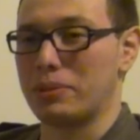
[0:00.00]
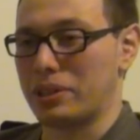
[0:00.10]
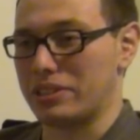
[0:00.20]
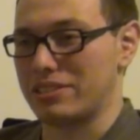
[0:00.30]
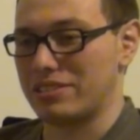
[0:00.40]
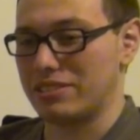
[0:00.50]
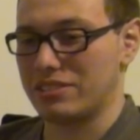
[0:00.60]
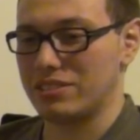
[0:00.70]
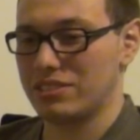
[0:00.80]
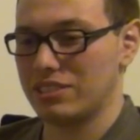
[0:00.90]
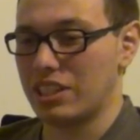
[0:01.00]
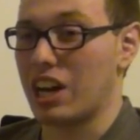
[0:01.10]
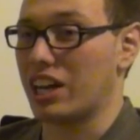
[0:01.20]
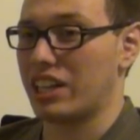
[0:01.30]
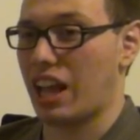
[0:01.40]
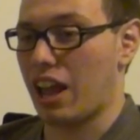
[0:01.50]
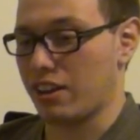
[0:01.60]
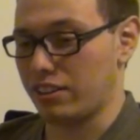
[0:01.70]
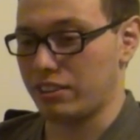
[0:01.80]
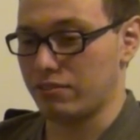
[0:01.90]
but not
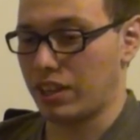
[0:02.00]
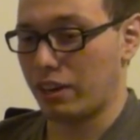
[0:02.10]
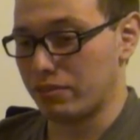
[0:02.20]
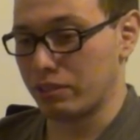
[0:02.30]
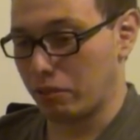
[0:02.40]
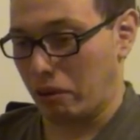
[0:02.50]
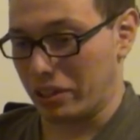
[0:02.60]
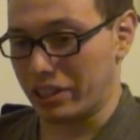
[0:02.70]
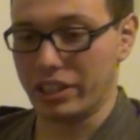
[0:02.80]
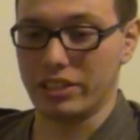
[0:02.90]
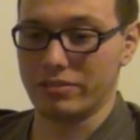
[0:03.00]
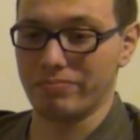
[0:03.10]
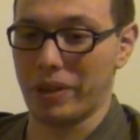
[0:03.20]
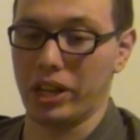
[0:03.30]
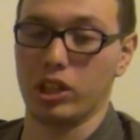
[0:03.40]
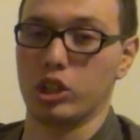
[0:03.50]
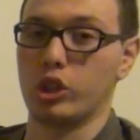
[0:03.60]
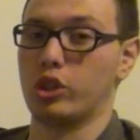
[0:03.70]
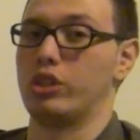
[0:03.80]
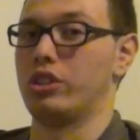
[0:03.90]
any everyone can make a
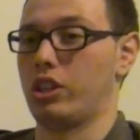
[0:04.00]
good